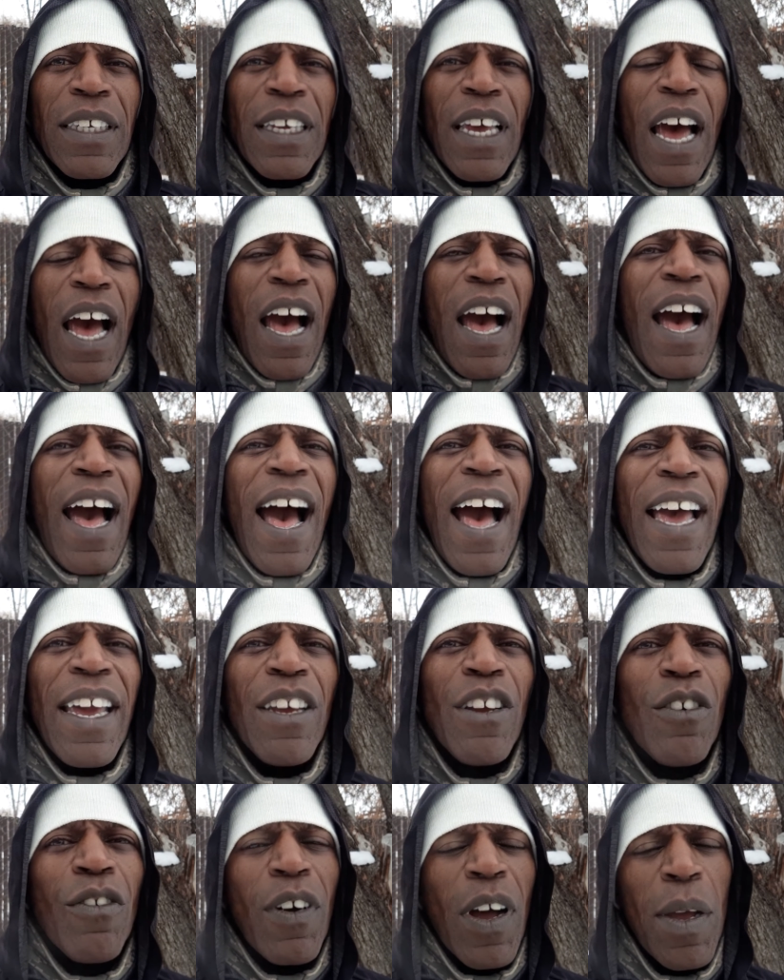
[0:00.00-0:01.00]
a
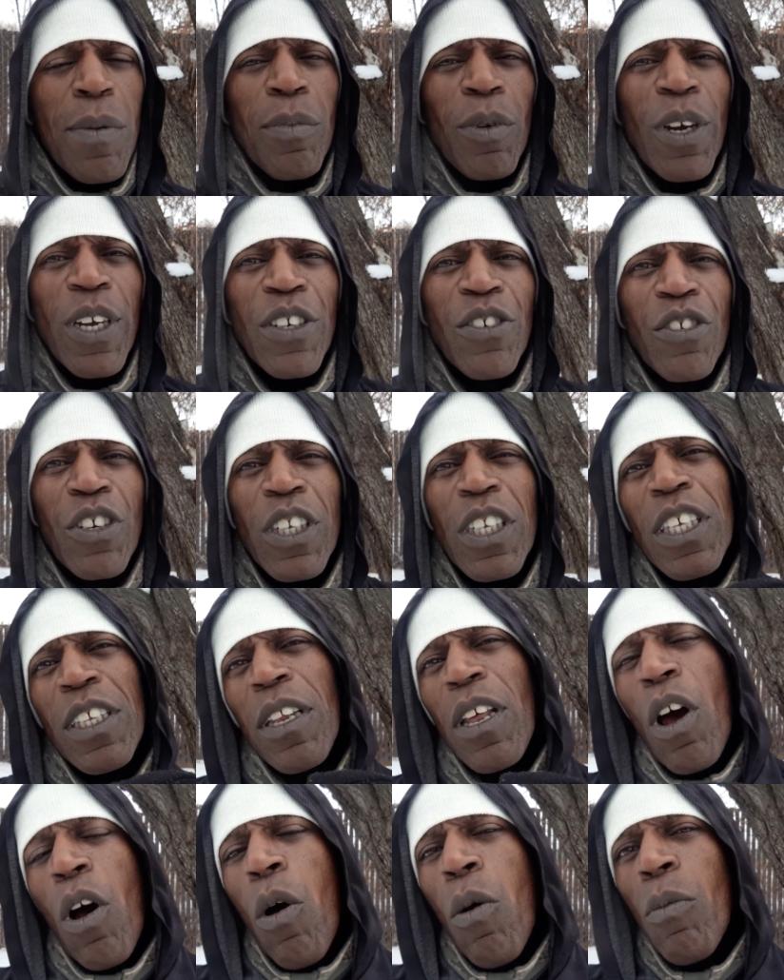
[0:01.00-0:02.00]
higher vibration, it
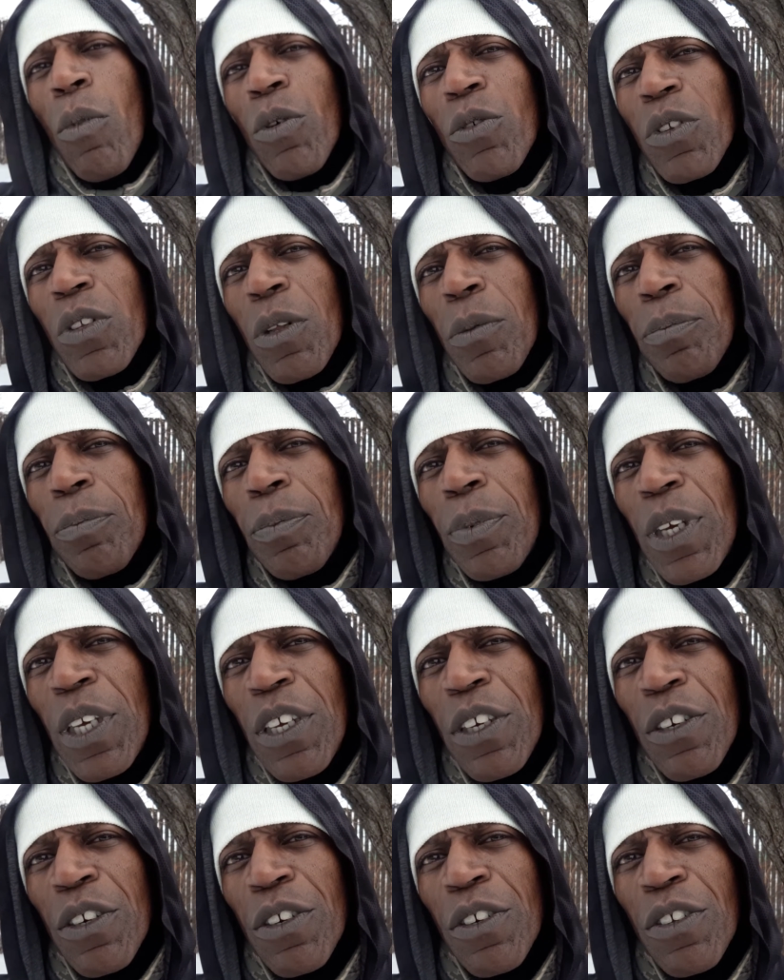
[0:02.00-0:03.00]
almost
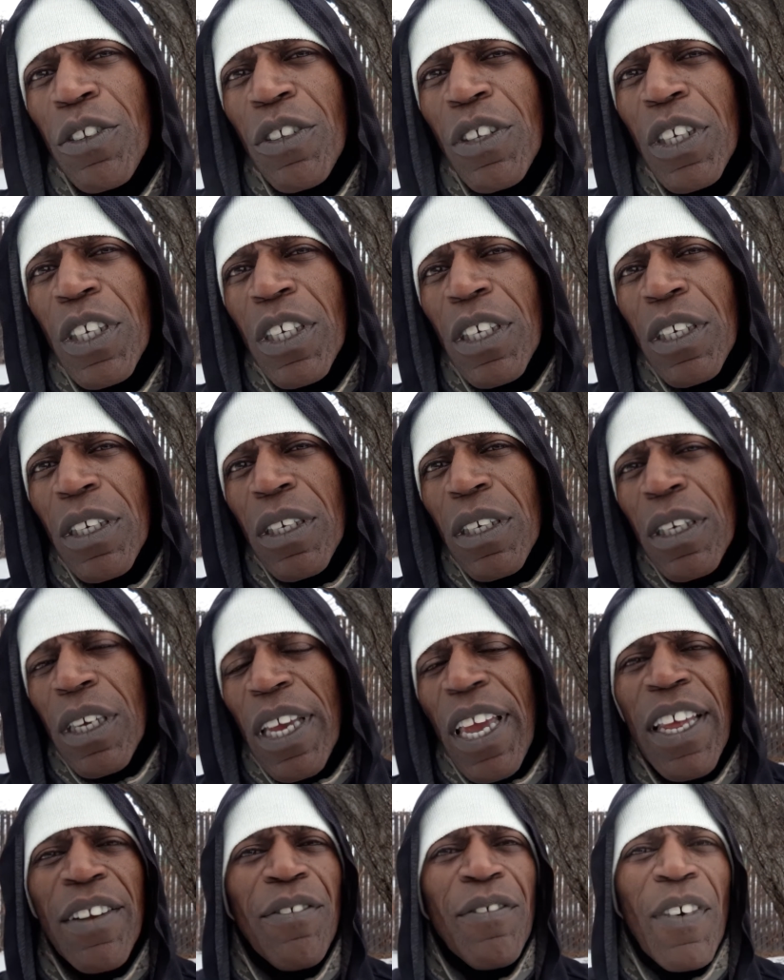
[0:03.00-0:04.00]
appears,
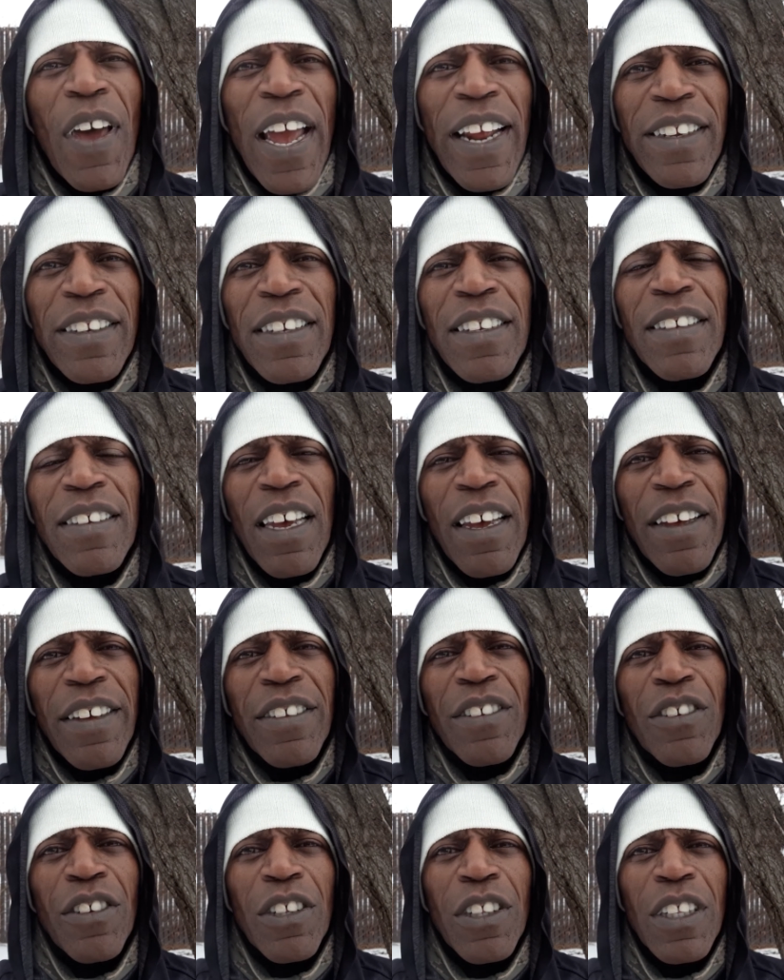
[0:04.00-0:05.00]
in fact, it
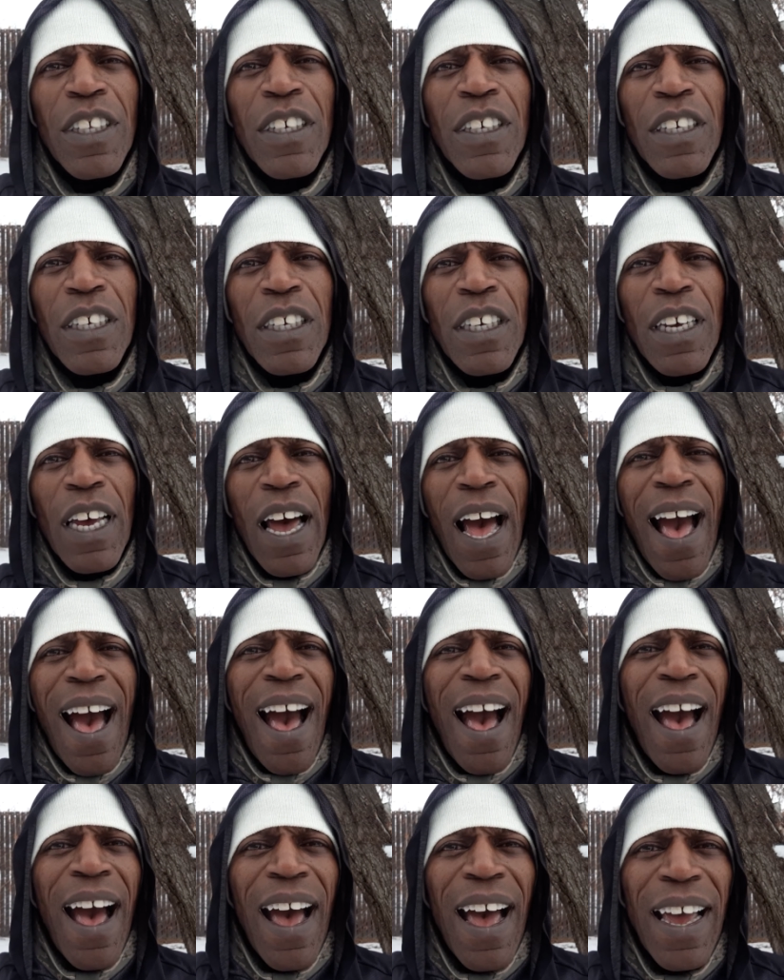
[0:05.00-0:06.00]
does to the
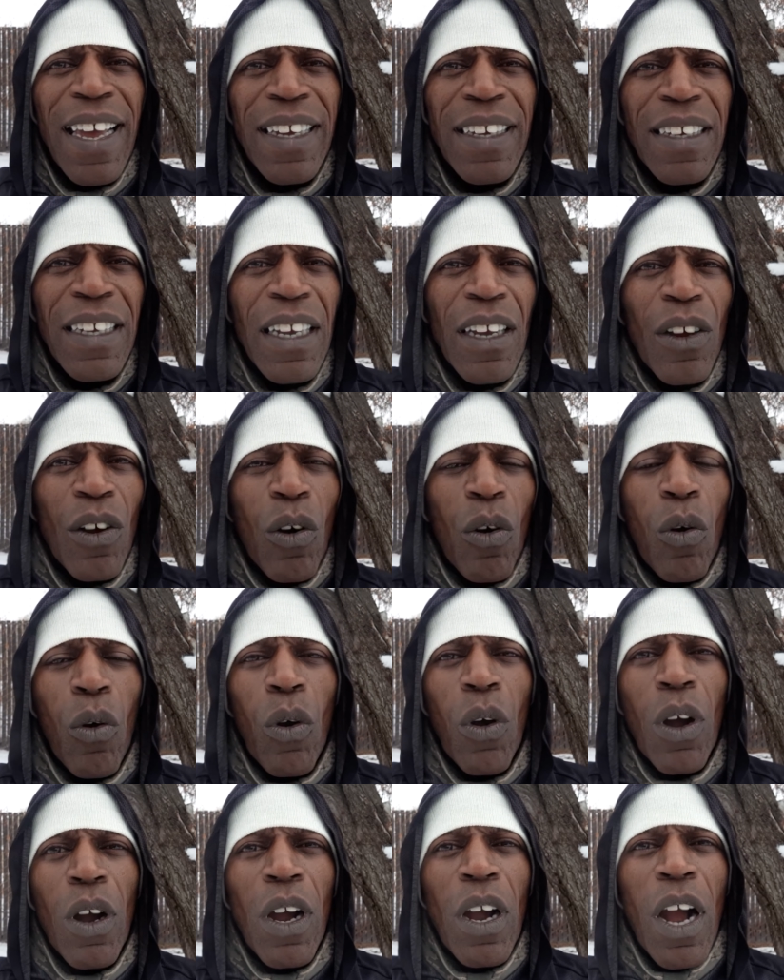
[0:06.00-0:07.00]
eye
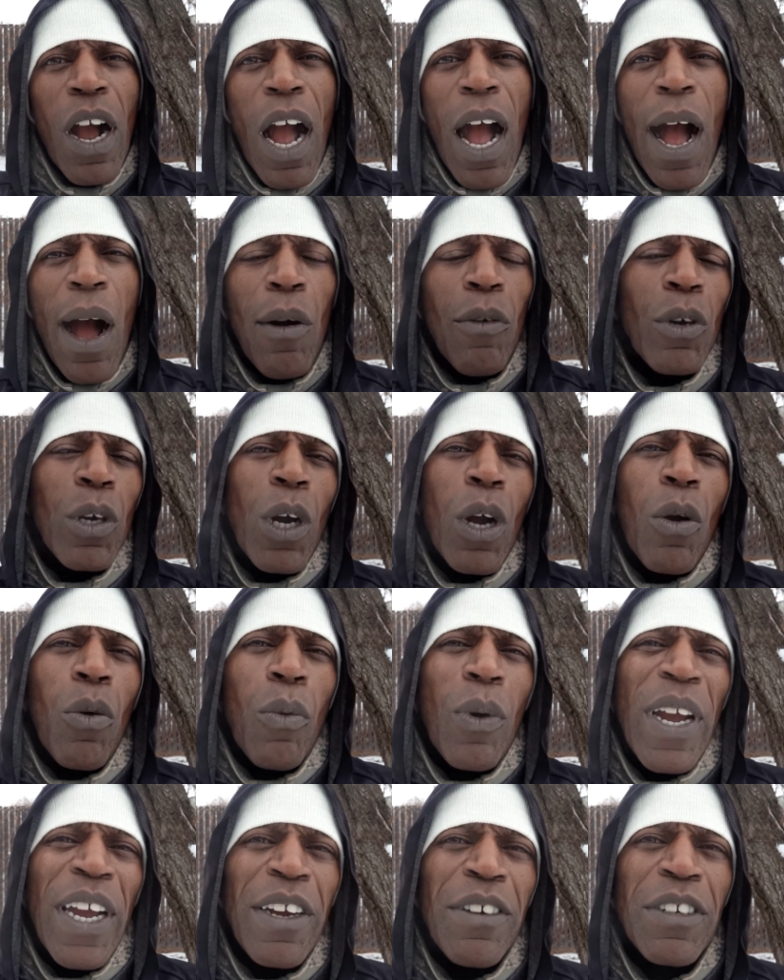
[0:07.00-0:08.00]
or our
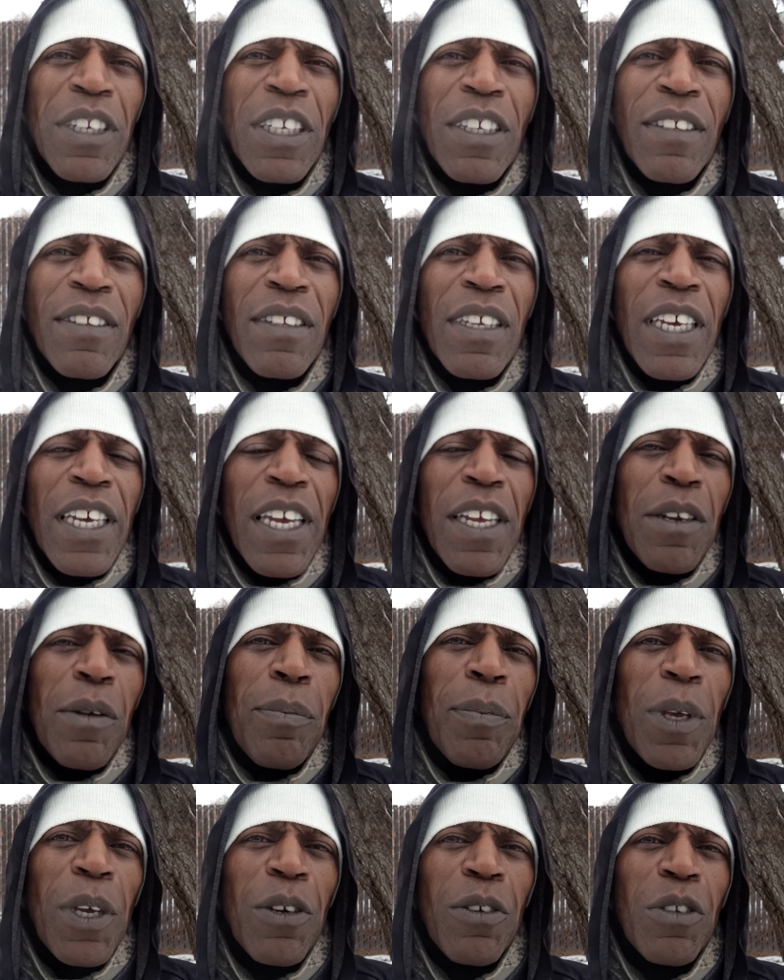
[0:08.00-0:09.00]
awareness, it
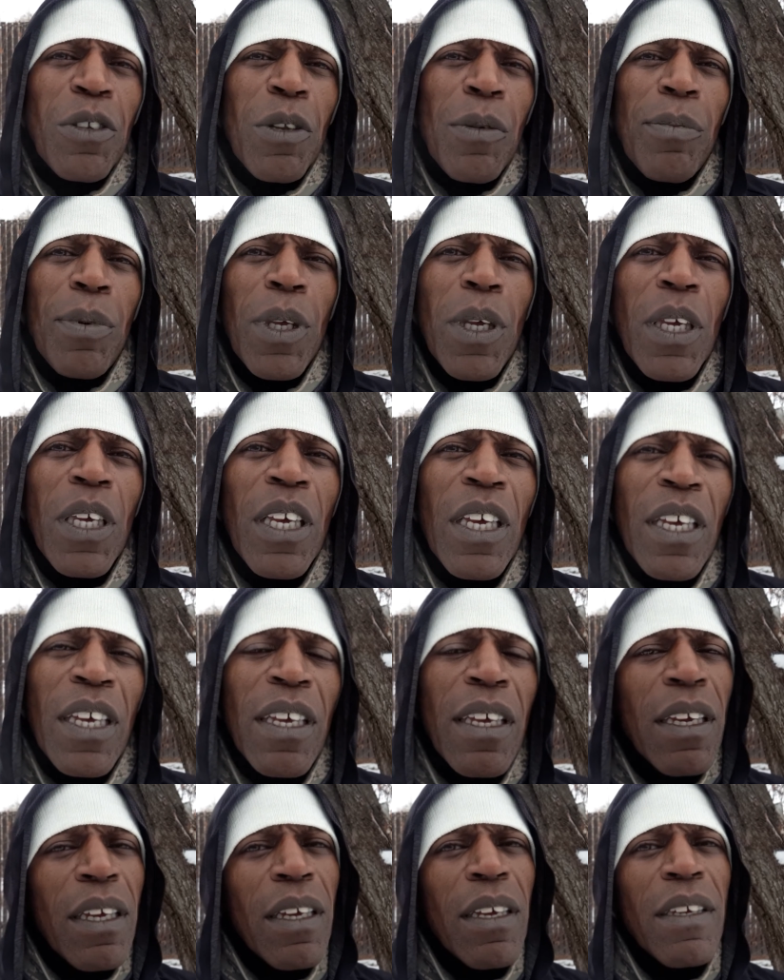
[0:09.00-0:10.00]
appears to be
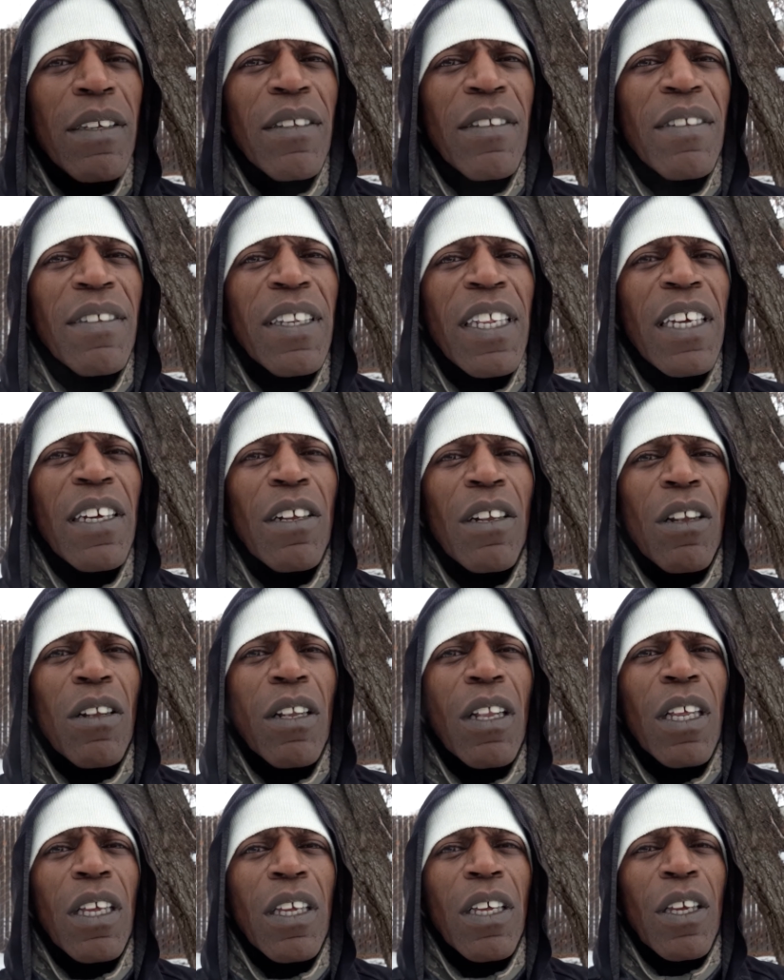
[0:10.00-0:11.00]
still.
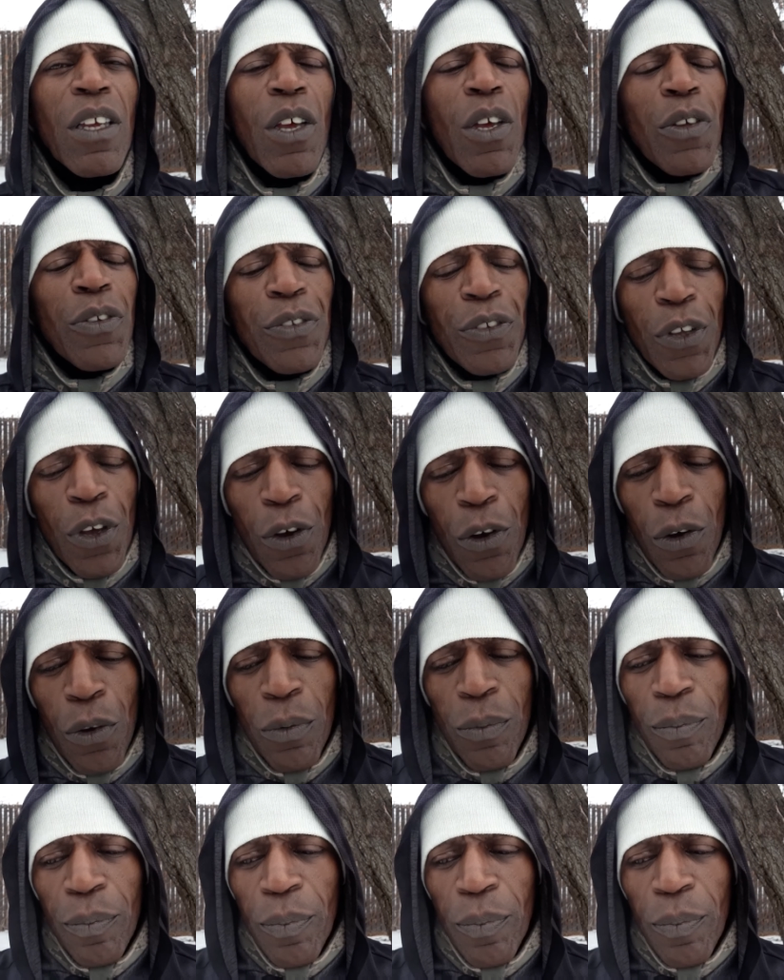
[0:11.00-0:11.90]
So,